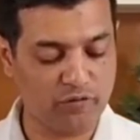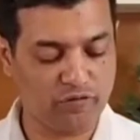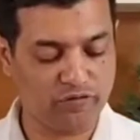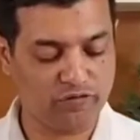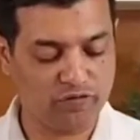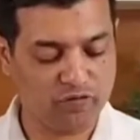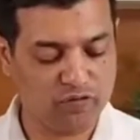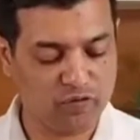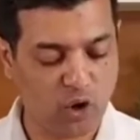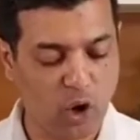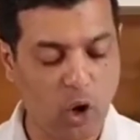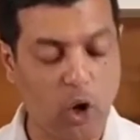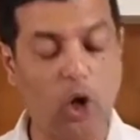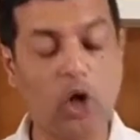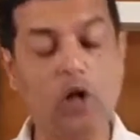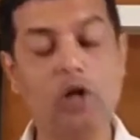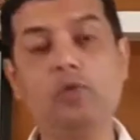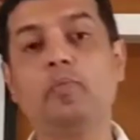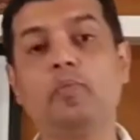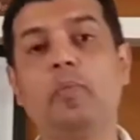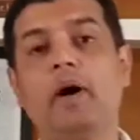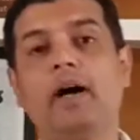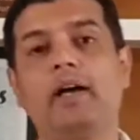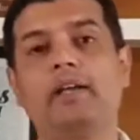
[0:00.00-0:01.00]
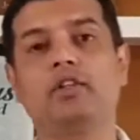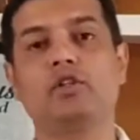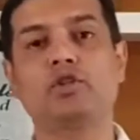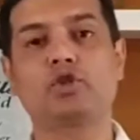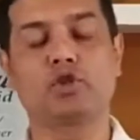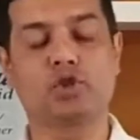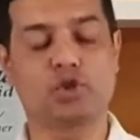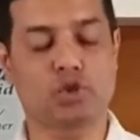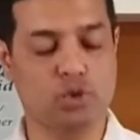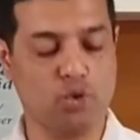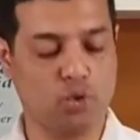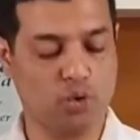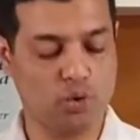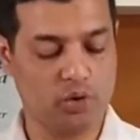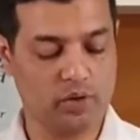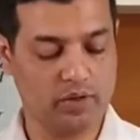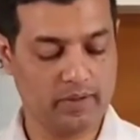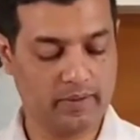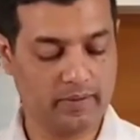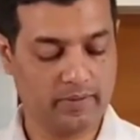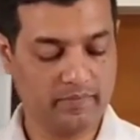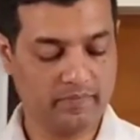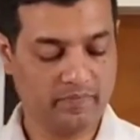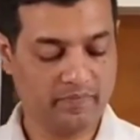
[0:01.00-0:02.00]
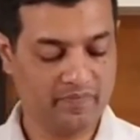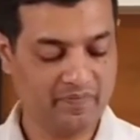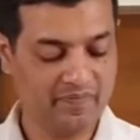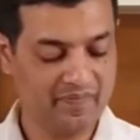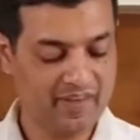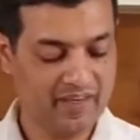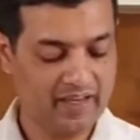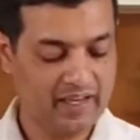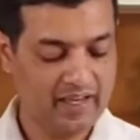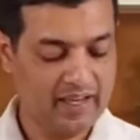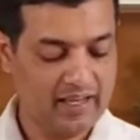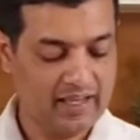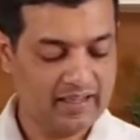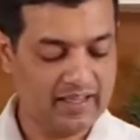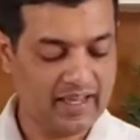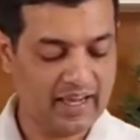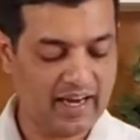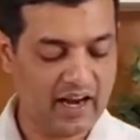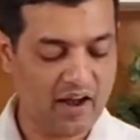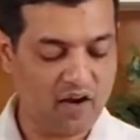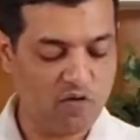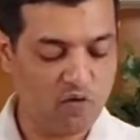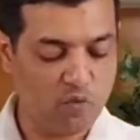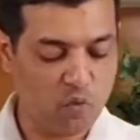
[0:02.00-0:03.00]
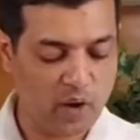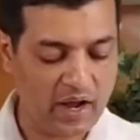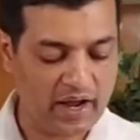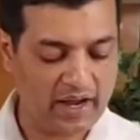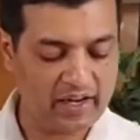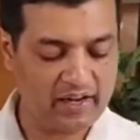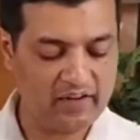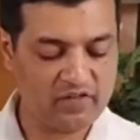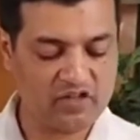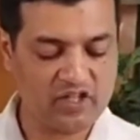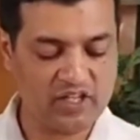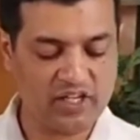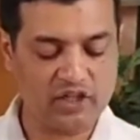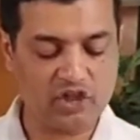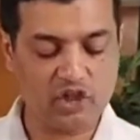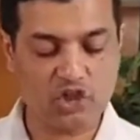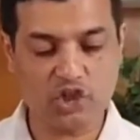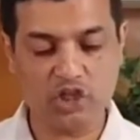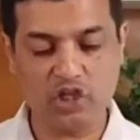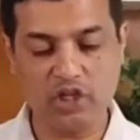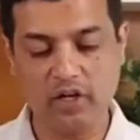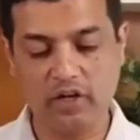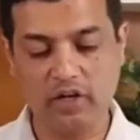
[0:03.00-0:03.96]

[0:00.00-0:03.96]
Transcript: to fall by the sword, that our wives and